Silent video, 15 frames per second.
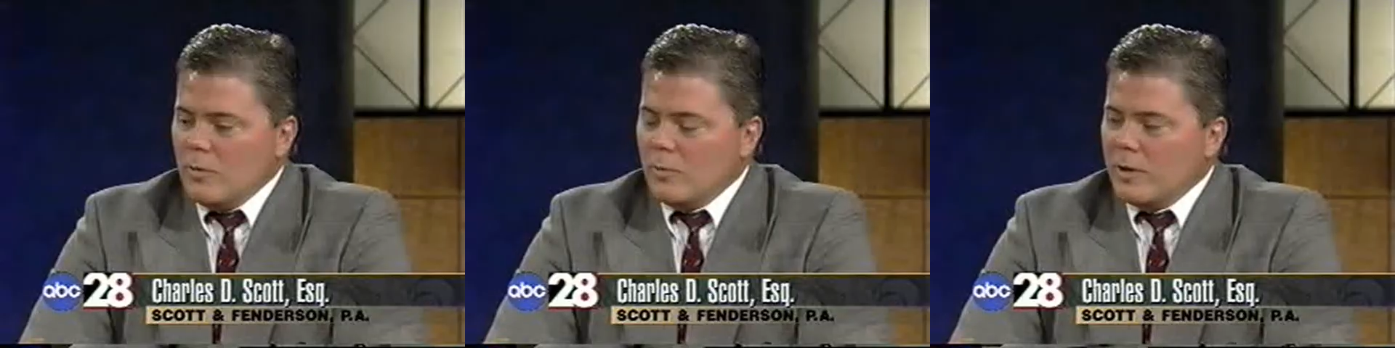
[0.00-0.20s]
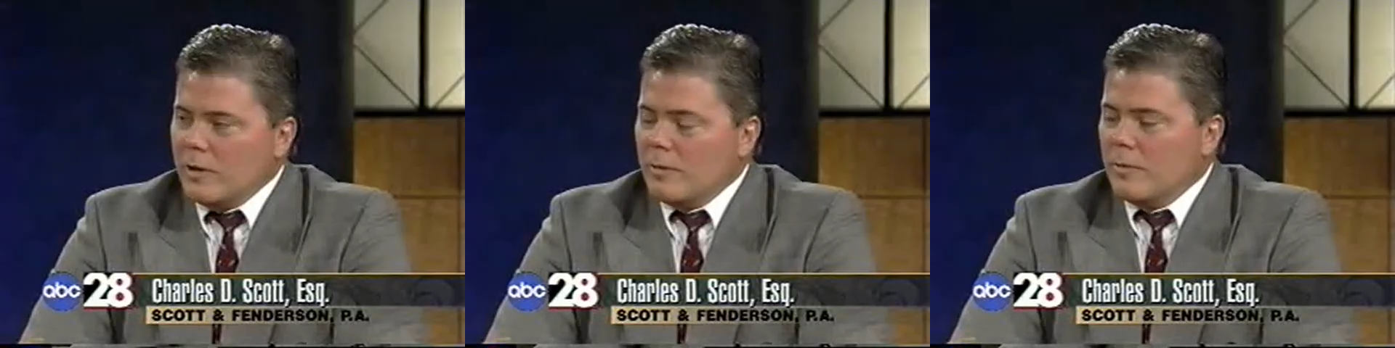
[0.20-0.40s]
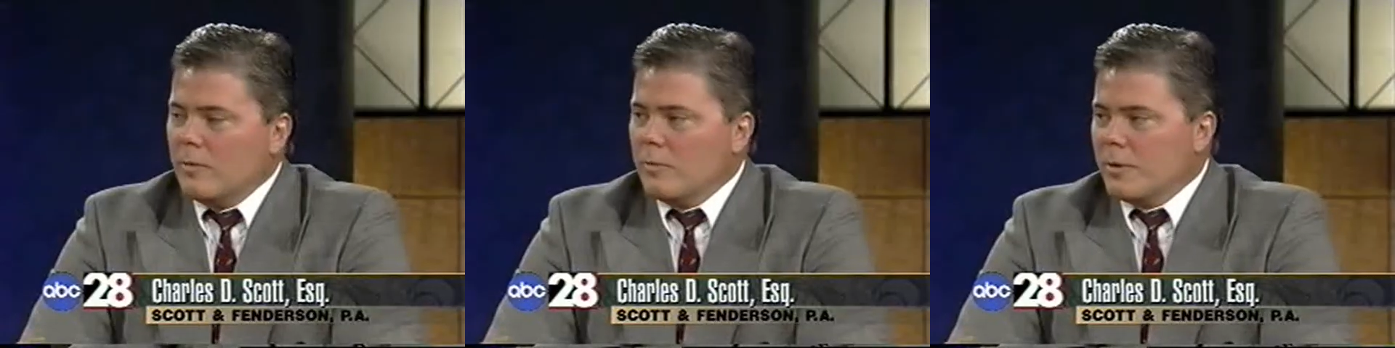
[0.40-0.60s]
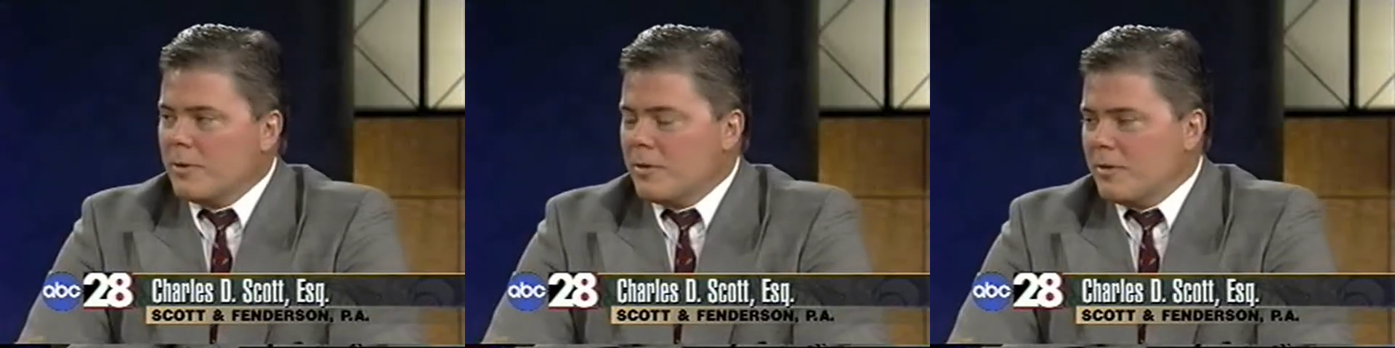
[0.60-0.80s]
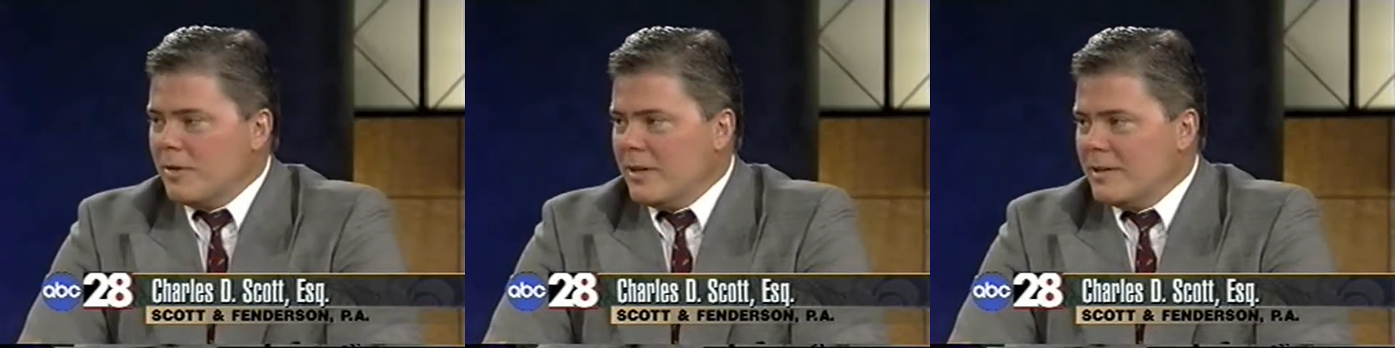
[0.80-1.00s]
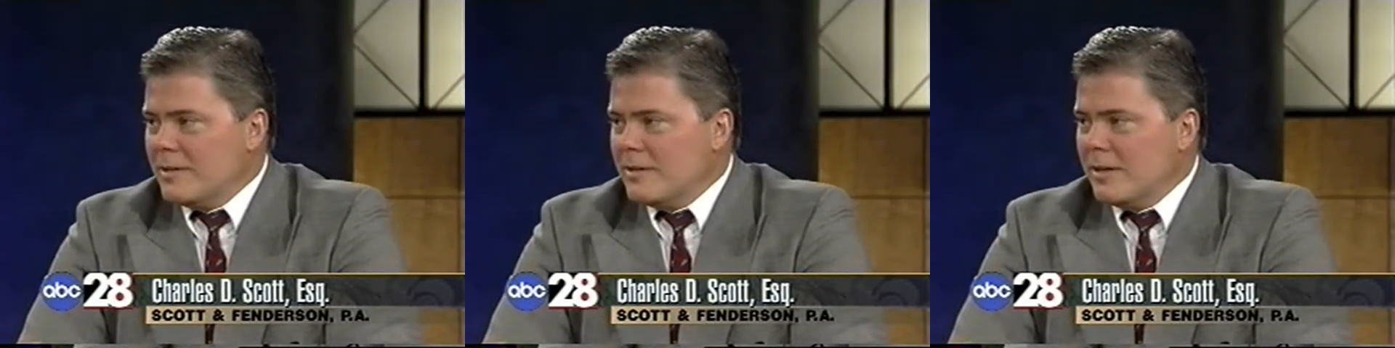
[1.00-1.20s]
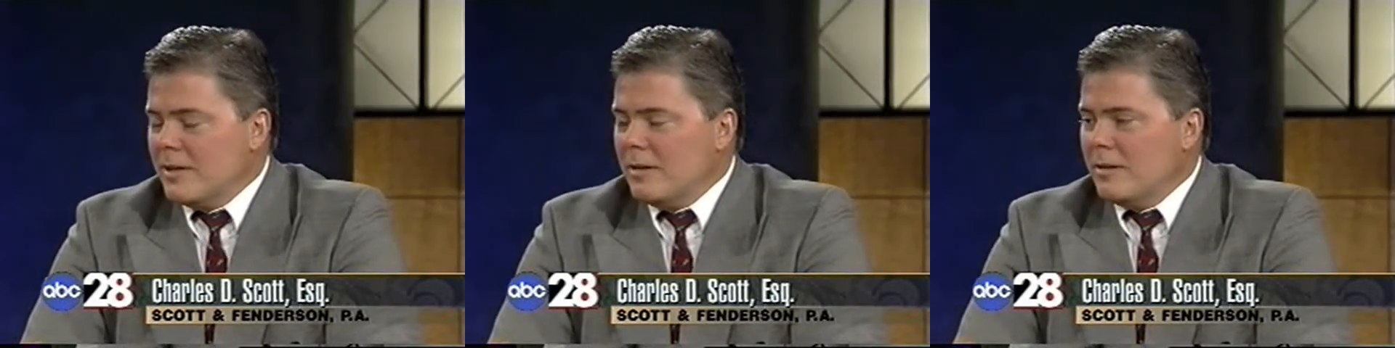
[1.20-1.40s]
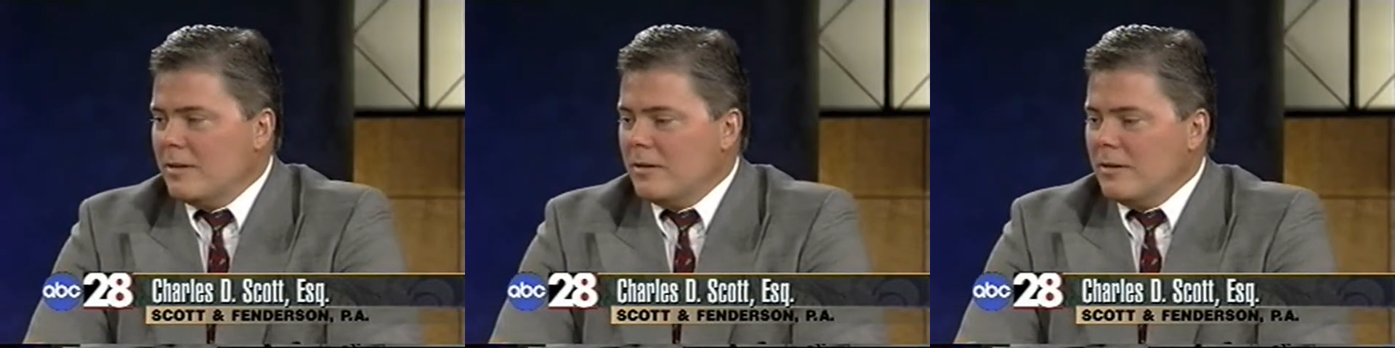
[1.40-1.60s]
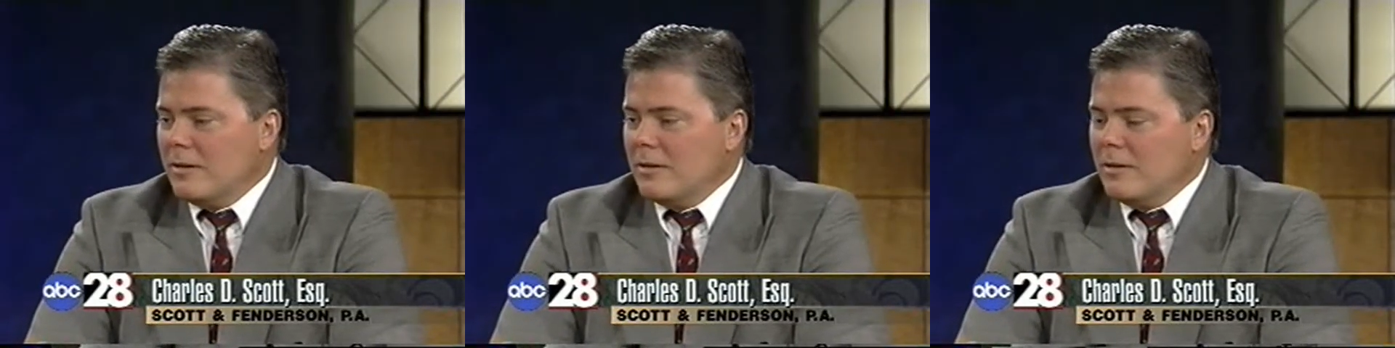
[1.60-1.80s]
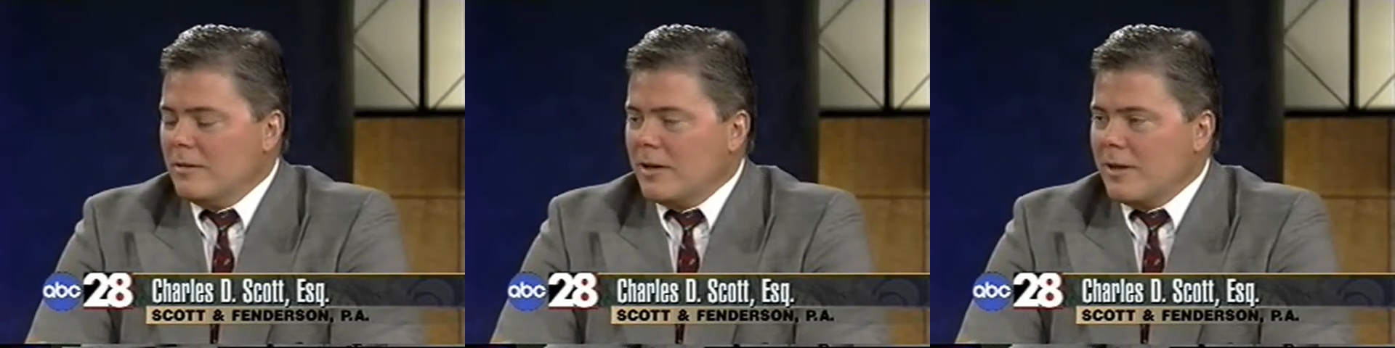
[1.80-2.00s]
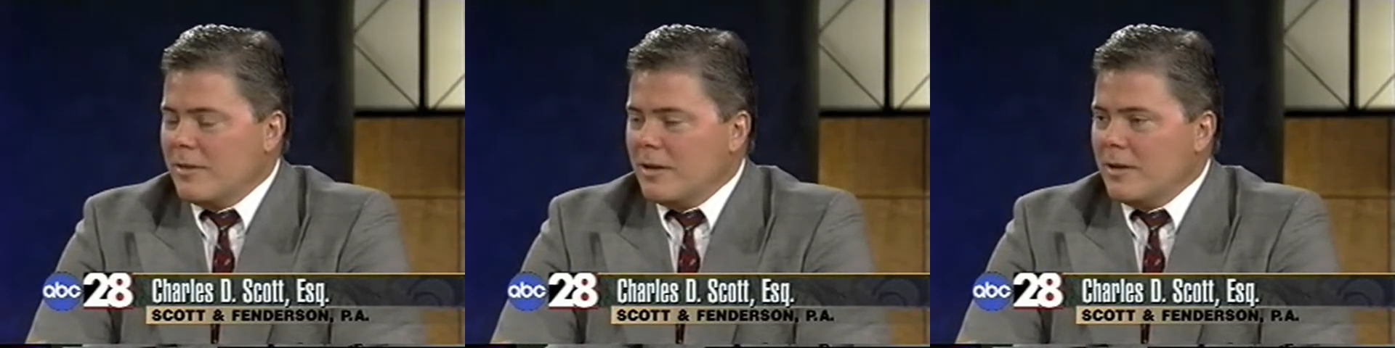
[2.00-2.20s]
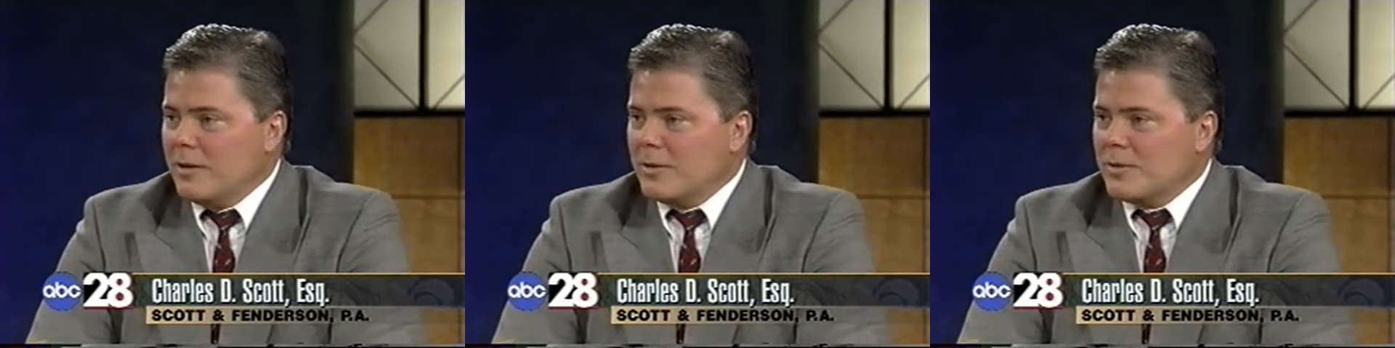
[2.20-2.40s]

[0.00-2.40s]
Well, one of the things that I think